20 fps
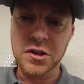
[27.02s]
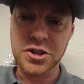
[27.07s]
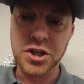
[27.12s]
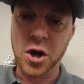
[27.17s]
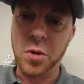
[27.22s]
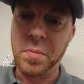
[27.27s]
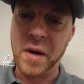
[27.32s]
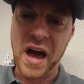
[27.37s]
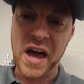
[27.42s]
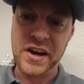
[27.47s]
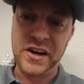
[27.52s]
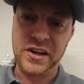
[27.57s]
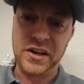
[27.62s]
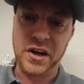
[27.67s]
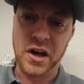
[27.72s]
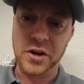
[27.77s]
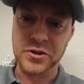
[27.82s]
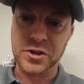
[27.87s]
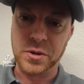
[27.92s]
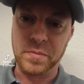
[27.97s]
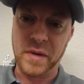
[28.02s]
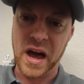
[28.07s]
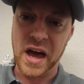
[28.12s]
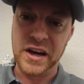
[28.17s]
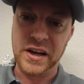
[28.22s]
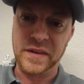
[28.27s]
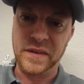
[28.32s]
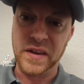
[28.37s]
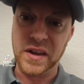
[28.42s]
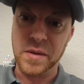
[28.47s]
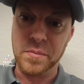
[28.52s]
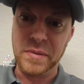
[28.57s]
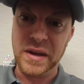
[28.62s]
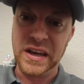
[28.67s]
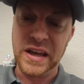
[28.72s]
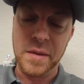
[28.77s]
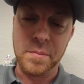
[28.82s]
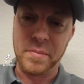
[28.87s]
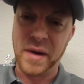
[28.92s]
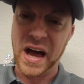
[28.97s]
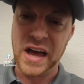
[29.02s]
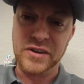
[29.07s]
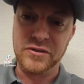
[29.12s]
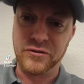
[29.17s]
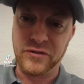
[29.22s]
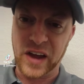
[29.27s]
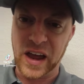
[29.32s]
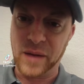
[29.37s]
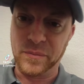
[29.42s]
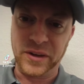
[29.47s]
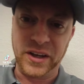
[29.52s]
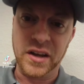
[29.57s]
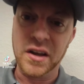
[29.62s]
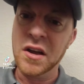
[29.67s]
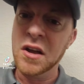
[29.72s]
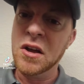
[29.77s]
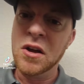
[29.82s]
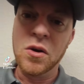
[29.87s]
Joe Biden and Hunter Biden, the immediate Biden family,